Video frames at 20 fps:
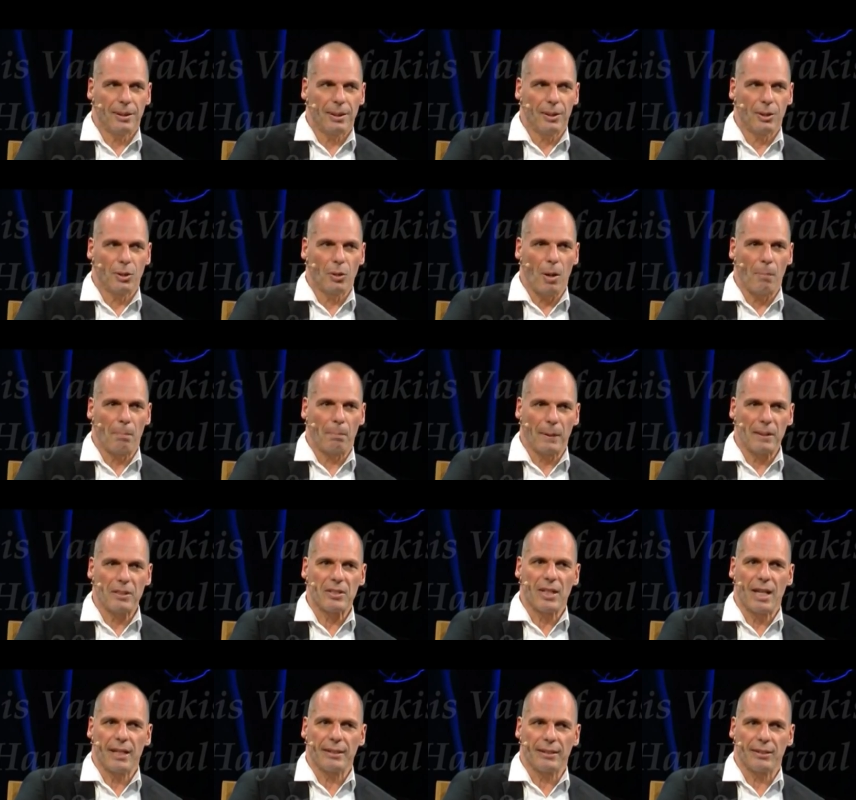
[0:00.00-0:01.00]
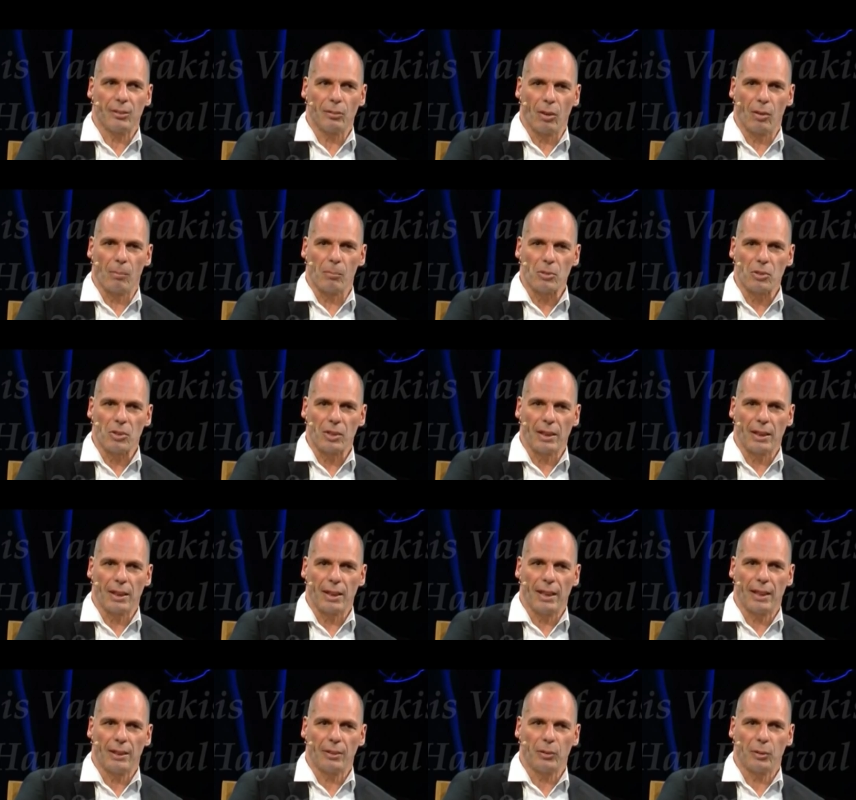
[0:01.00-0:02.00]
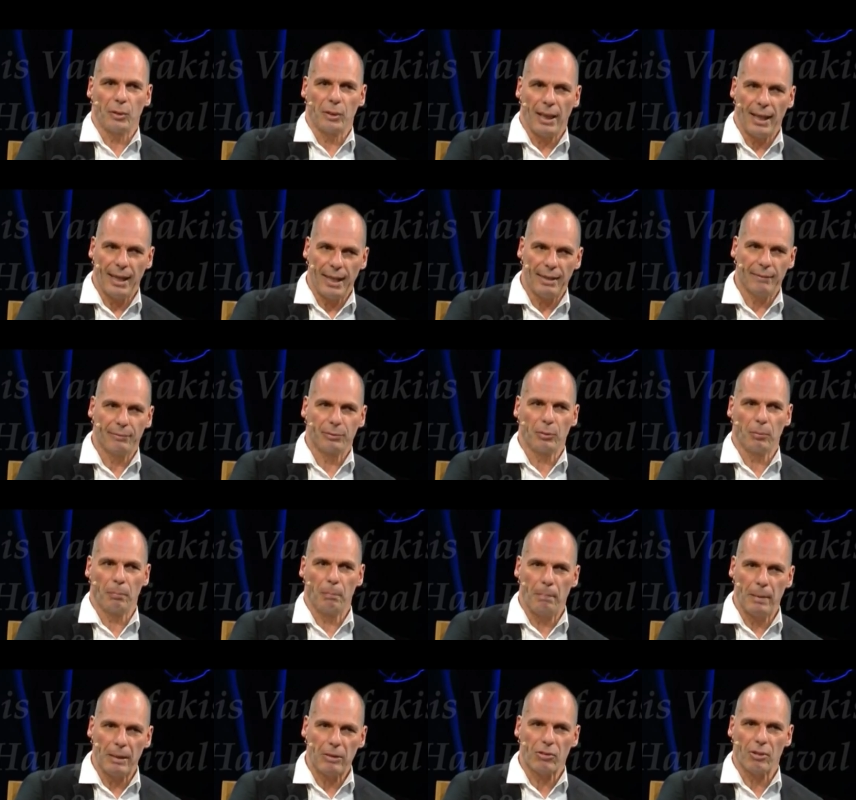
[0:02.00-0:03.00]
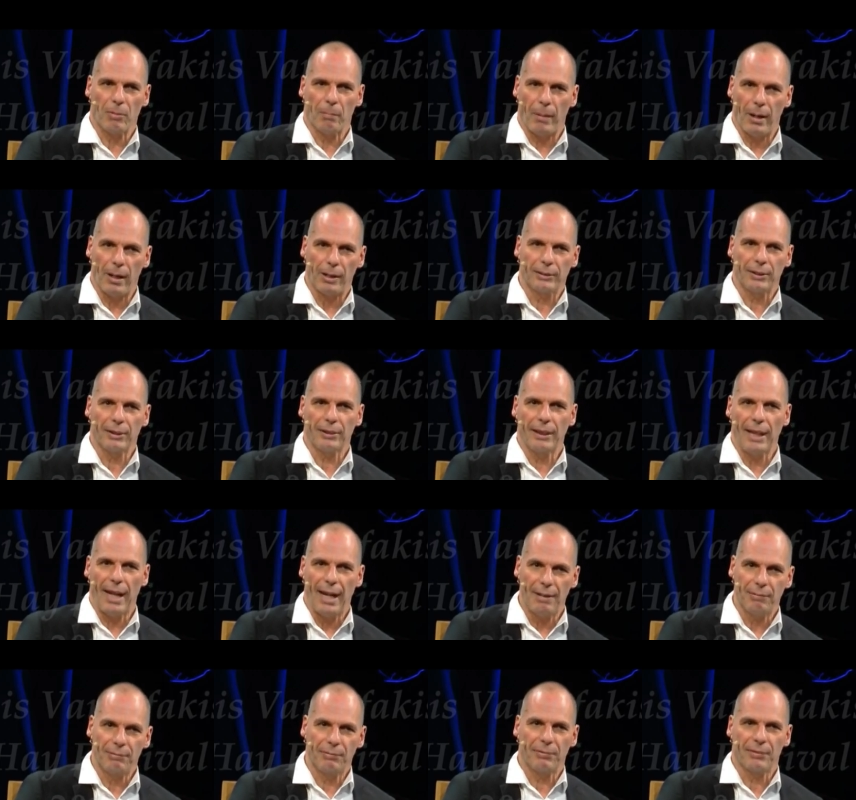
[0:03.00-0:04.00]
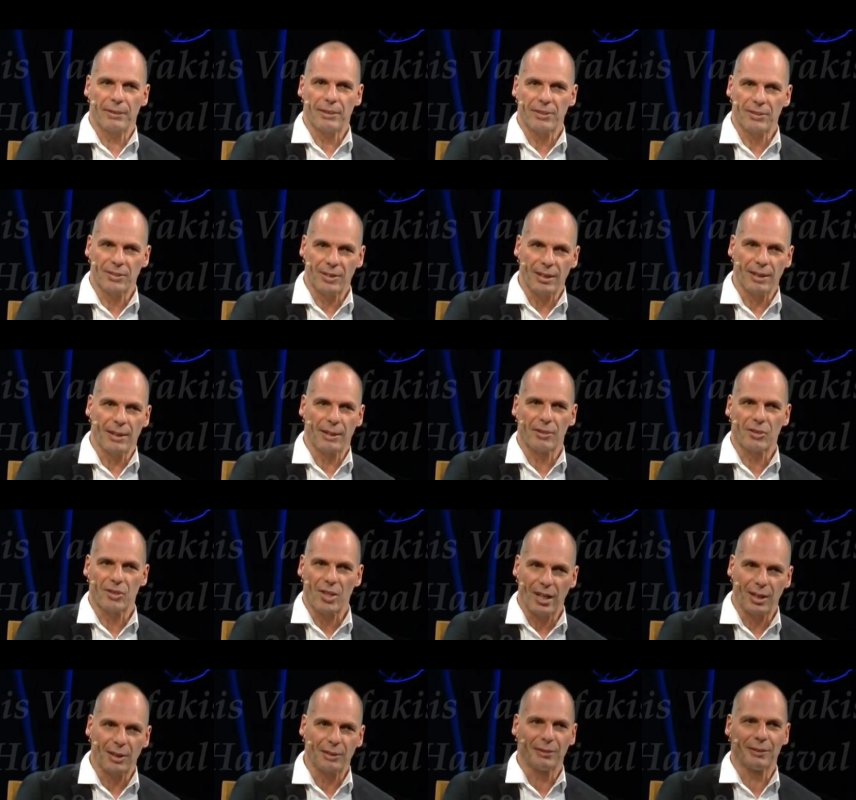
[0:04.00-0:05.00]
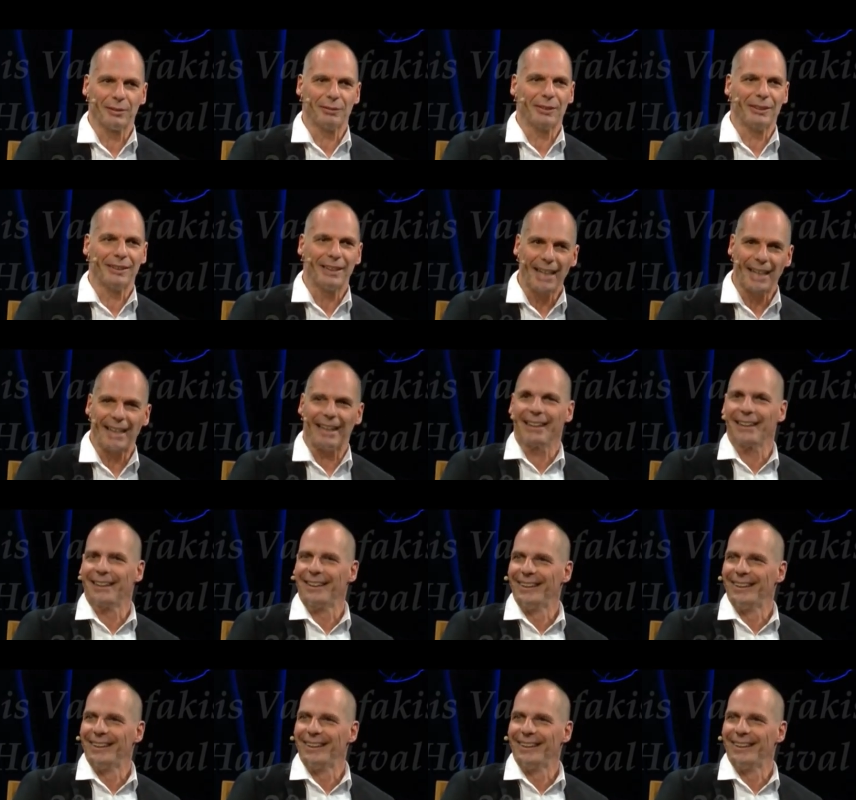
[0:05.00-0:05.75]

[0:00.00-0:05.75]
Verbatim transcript: you appreciate it enormously and you have to bitch about it every single second of the day.